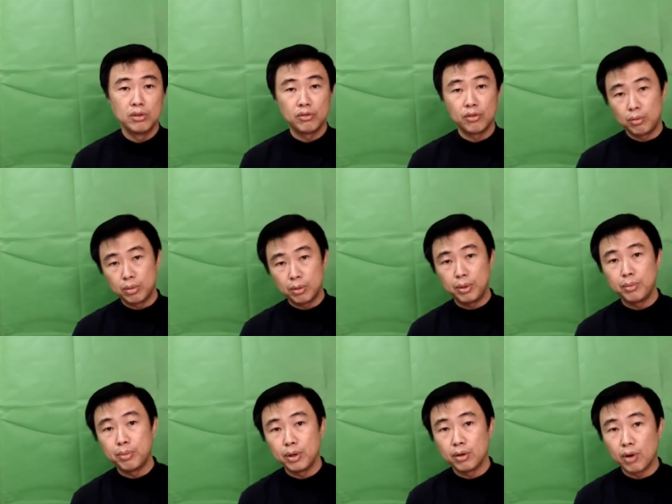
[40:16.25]
from the
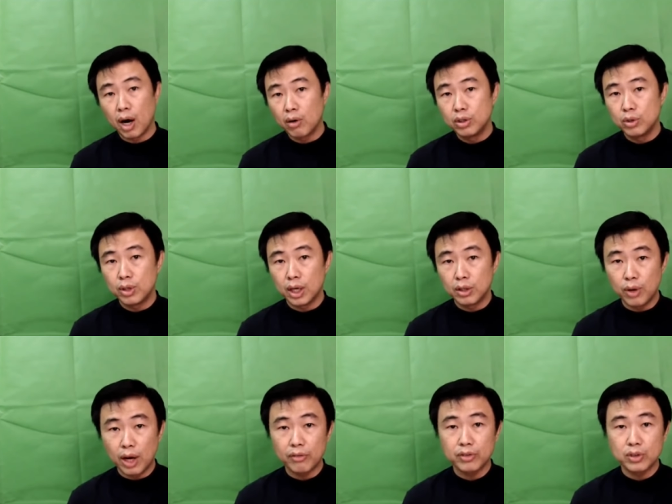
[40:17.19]
people around you that you
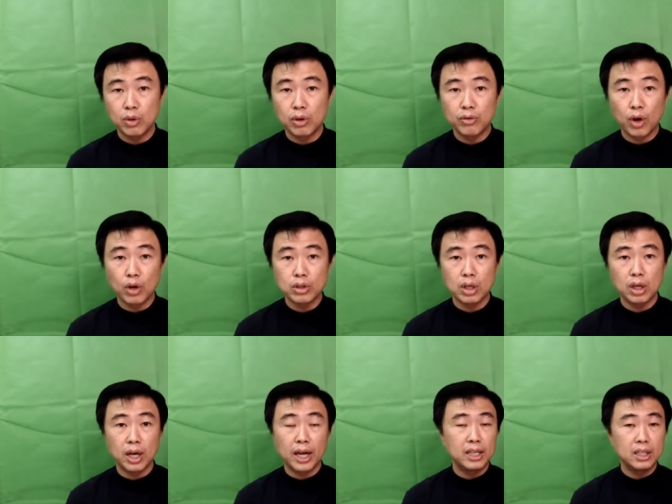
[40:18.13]
have. So of course,
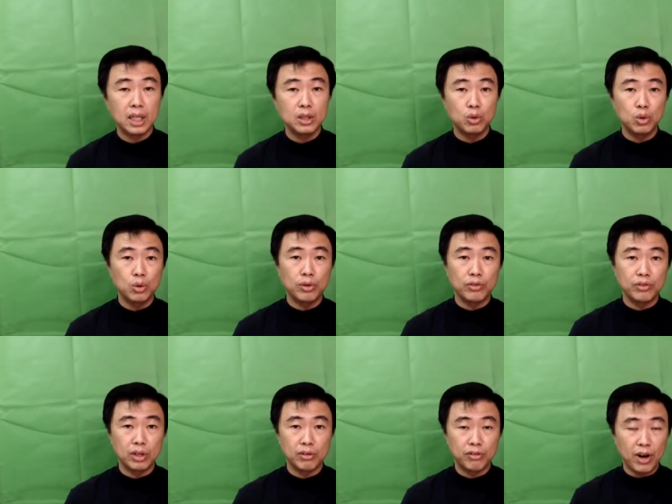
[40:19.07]
uh, anything to do with
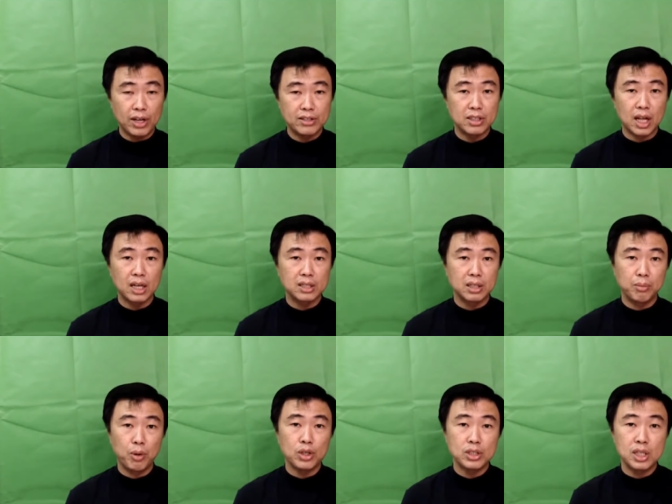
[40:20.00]
the friend star,
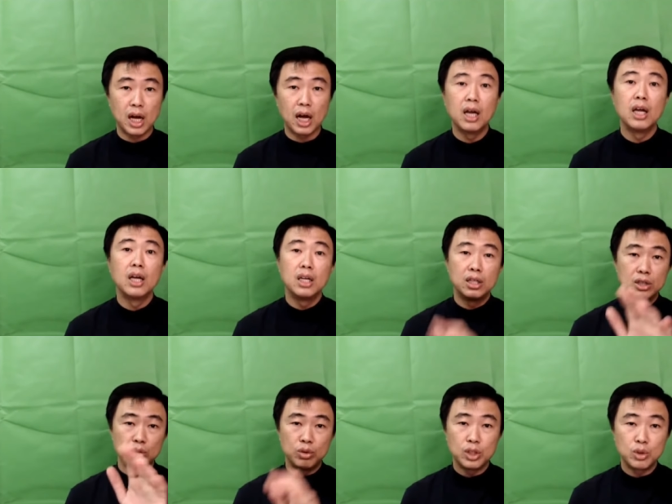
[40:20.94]
support star,
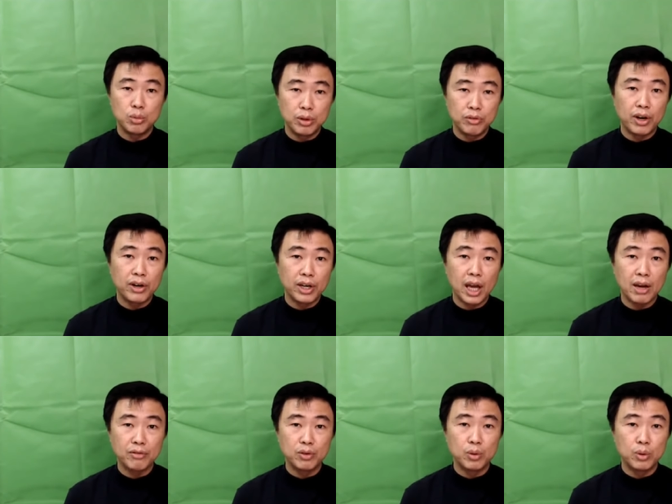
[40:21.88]
you need to be very
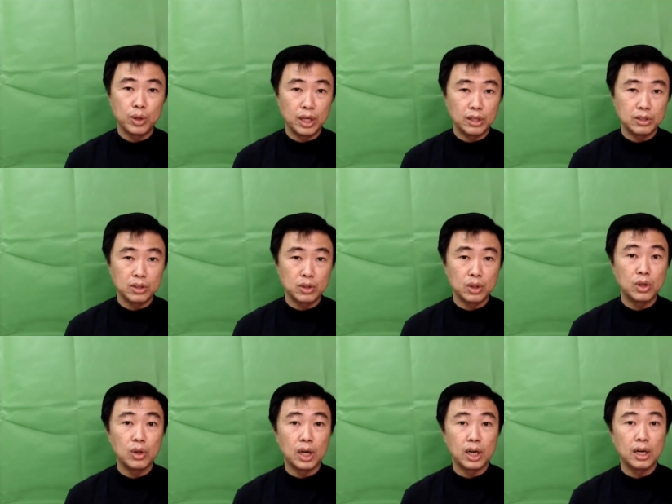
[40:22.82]
careful is, you
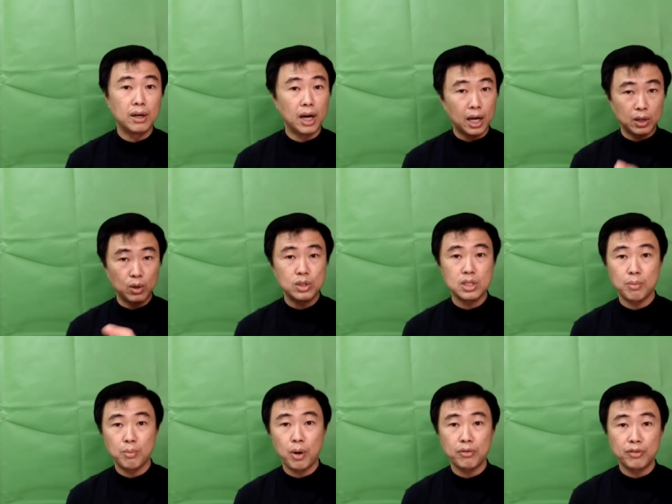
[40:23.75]
know, uh, are those
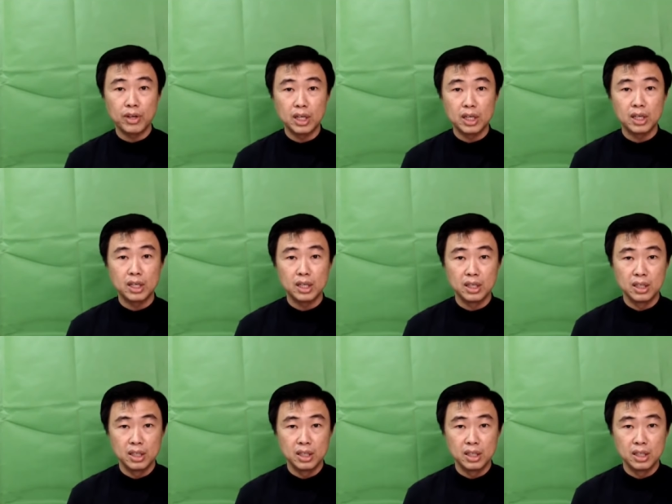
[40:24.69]
support fella